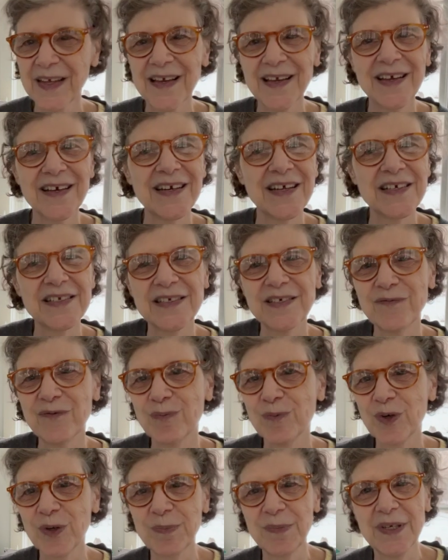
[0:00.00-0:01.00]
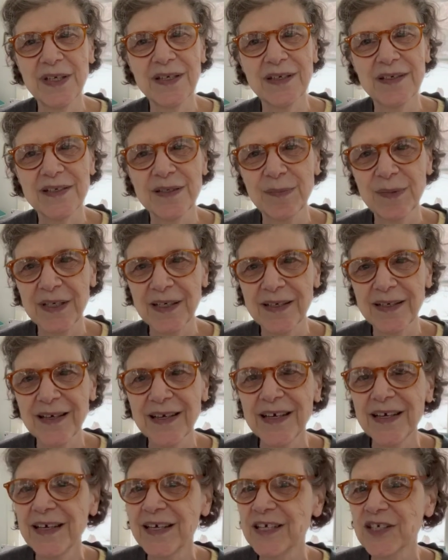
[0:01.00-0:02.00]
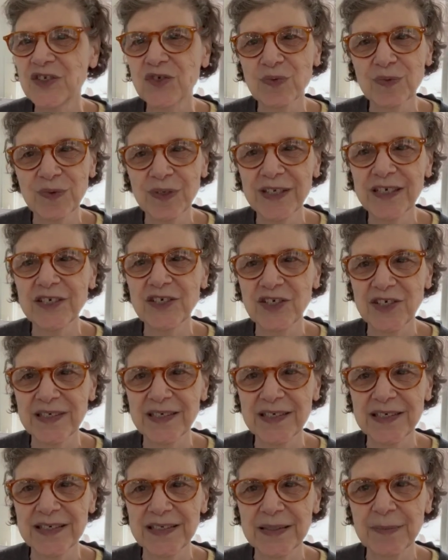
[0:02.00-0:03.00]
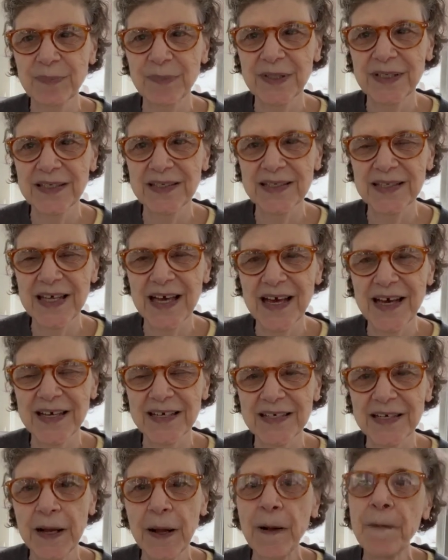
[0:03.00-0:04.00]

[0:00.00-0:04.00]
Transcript: it has even more meaning to me. It's really just as simple as that.